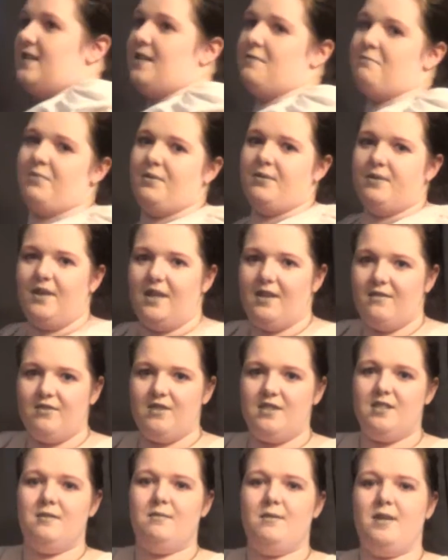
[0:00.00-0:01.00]
tip
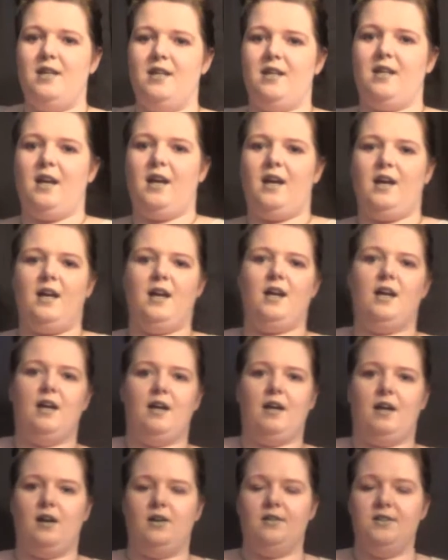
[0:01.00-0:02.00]
given to me
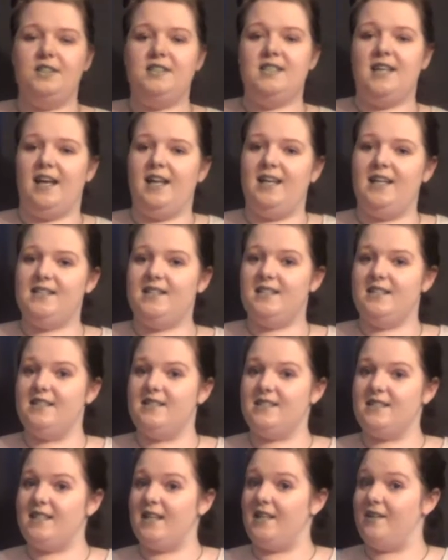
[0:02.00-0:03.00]
on the Tightlacing
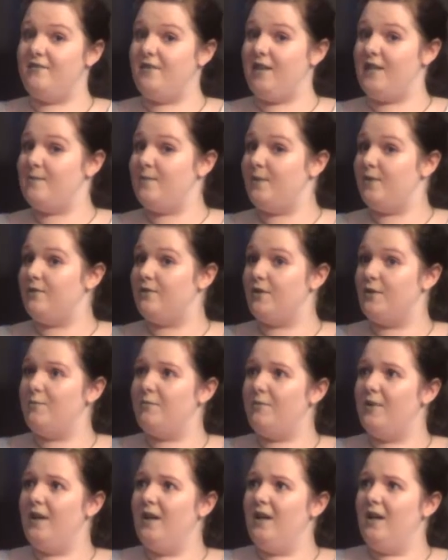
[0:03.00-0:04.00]
Society Facebook group.
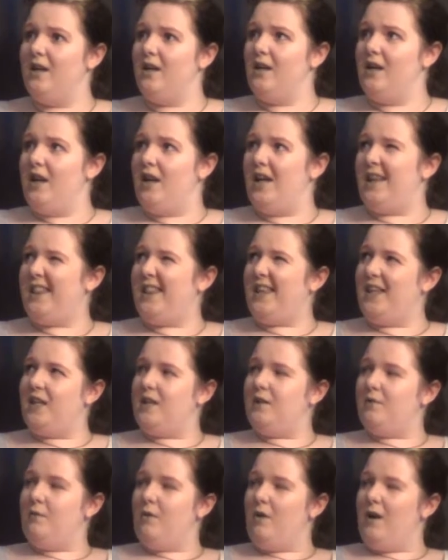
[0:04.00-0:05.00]
I
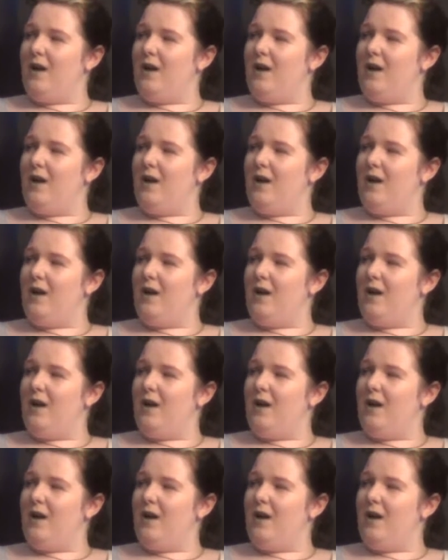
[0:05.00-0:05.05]
think it